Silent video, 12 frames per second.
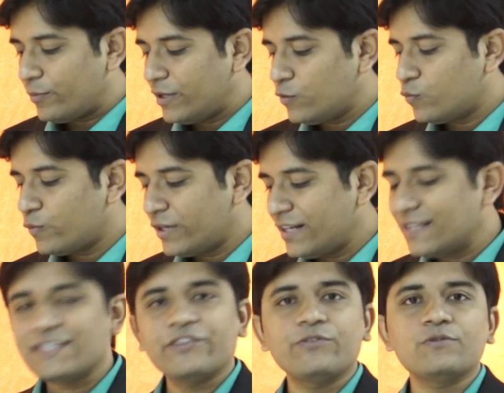been very
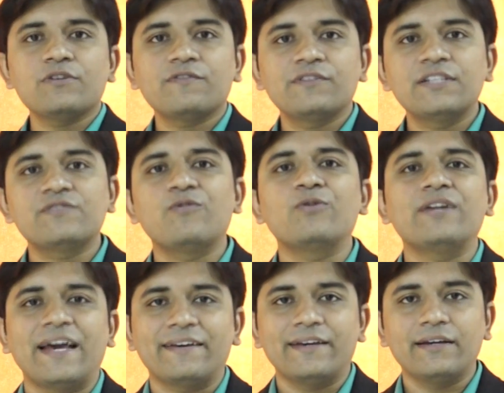less issues of this phone
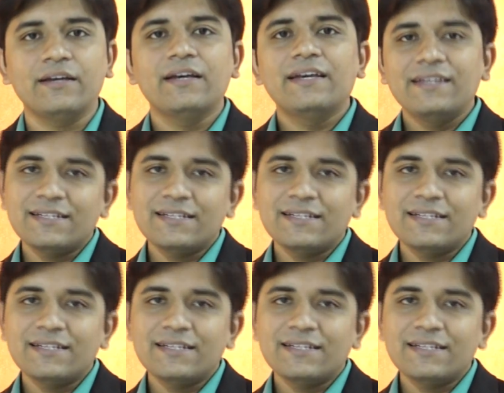hanging.